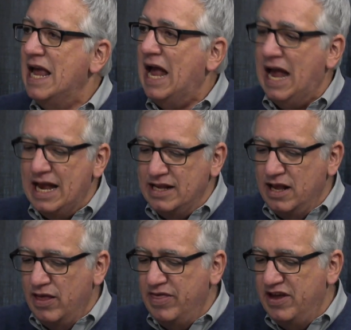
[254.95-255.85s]
And
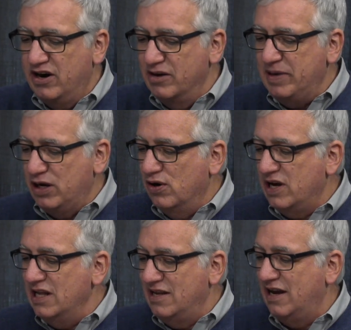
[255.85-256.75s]
they're going to be
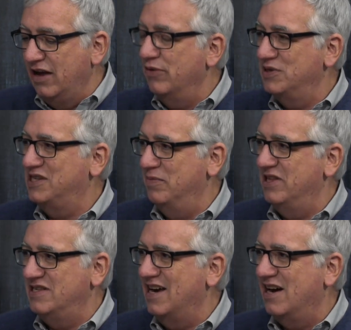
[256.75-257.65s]
cooking together with some of
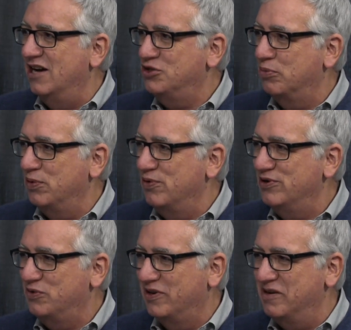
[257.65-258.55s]
the tech
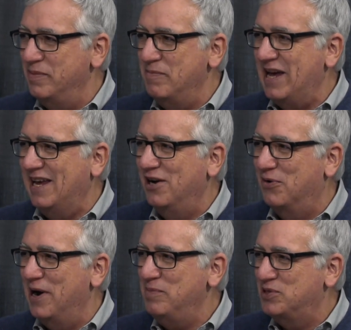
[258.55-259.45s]
entrepreneurs. We're going to be making
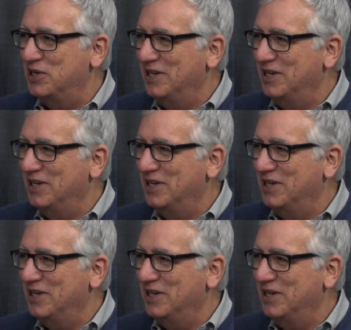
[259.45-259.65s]
crepes.